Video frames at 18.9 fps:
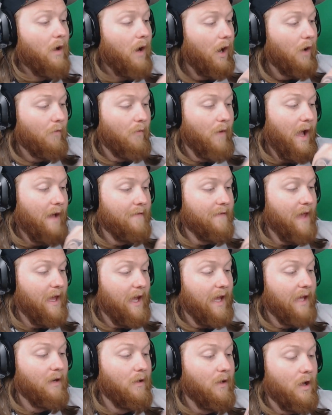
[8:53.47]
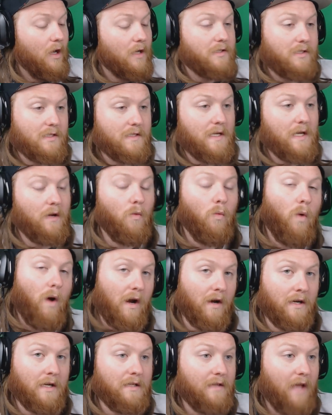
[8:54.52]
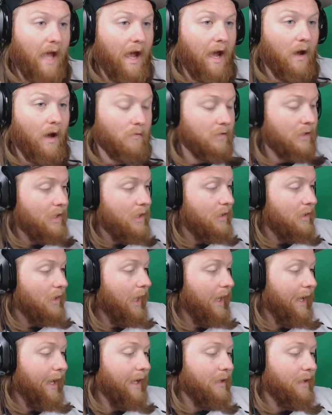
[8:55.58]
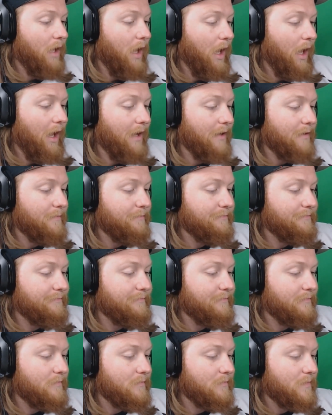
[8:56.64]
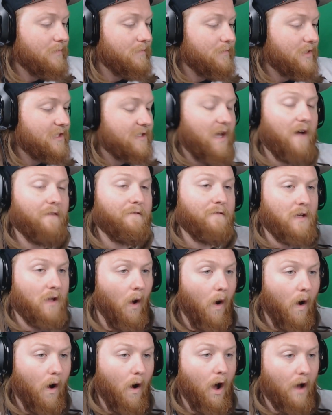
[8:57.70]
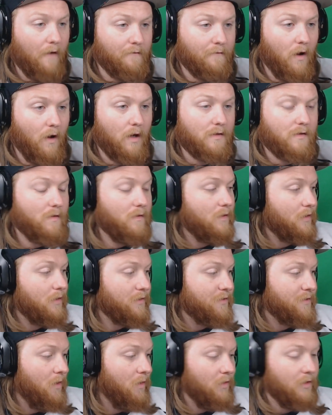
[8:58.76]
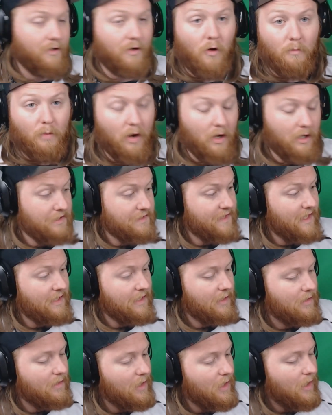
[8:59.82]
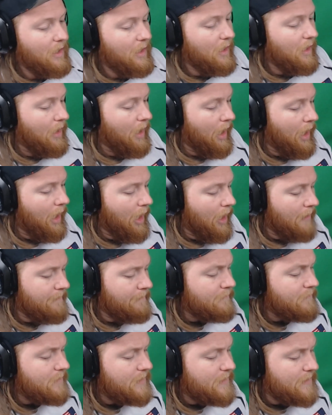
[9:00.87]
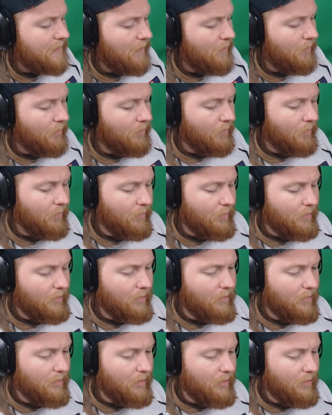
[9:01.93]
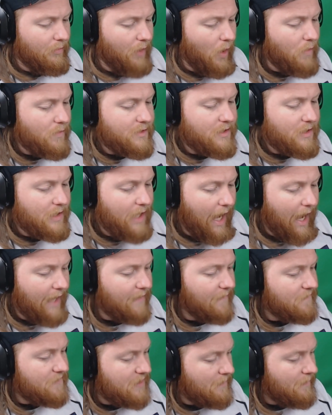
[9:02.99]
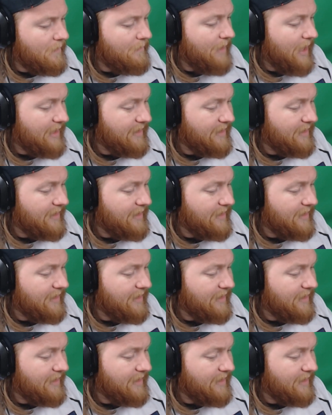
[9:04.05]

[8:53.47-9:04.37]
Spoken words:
around that analog stick wearing down and scuffing off onto the controller, no pun intended. So those are kind of some of my